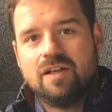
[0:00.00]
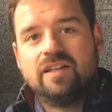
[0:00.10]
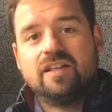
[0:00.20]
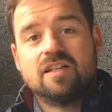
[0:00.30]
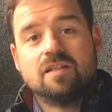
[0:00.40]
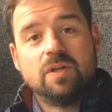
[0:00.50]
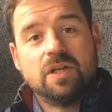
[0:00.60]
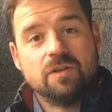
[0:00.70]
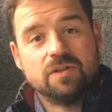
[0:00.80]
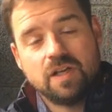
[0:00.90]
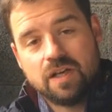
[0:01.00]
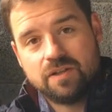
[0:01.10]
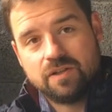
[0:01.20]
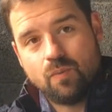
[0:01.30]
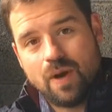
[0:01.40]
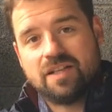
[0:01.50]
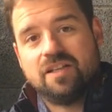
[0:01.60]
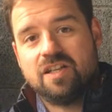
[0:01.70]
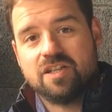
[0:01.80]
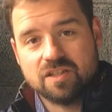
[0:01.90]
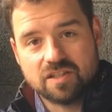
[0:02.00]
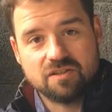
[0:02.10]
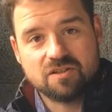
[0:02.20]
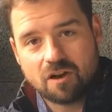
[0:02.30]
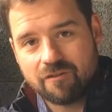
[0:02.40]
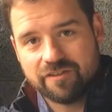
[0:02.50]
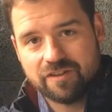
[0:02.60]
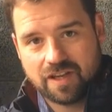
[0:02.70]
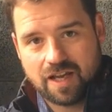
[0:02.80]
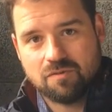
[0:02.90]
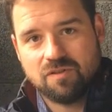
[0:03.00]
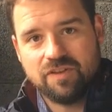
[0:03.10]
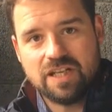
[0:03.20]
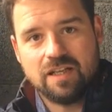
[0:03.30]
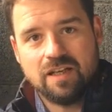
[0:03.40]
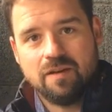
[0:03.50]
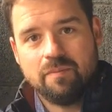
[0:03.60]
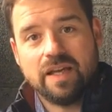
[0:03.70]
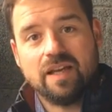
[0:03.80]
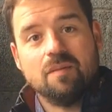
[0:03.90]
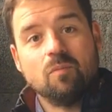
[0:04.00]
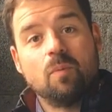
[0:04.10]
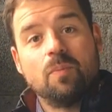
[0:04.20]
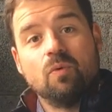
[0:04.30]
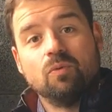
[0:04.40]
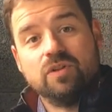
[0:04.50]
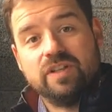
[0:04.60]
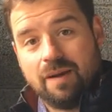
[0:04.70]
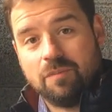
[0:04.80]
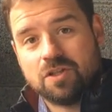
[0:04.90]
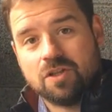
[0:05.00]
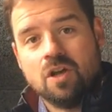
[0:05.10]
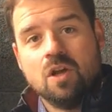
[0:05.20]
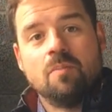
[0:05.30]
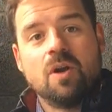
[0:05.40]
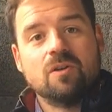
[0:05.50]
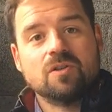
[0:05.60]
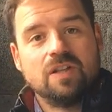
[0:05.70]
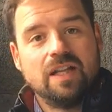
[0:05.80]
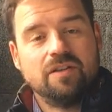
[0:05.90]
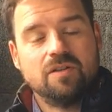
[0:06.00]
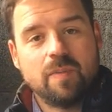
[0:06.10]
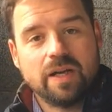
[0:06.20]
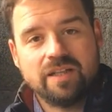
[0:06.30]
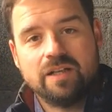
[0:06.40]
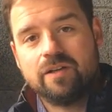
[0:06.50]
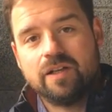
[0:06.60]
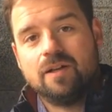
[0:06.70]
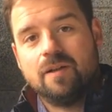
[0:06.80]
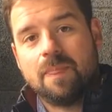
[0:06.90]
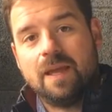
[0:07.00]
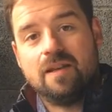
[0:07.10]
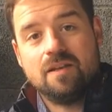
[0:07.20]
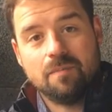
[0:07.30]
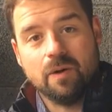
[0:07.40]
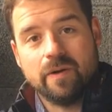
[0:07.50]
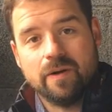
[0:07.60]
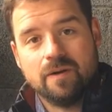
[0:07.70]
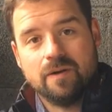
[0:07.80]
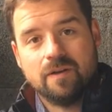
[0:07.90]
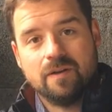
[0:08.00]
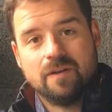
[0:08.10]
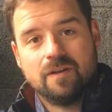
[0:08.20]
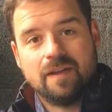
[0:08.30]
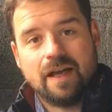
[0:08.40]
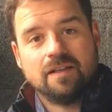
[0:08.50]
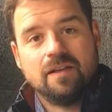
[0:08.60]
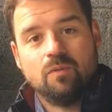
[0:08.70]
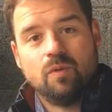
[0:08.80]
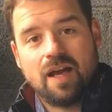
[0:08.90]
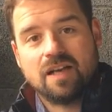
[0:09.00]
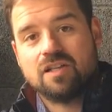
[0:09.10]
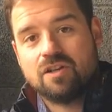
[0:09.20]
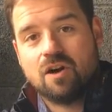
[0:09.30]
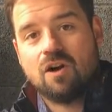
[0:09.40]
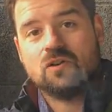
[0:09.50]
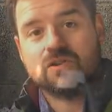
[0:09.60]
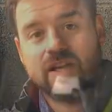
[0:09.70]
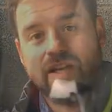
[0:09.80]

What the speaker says: This is because the wet conditions can soften the cow's feet, making it more prone to damage, but also that there is bacteria in the muck that will actually cause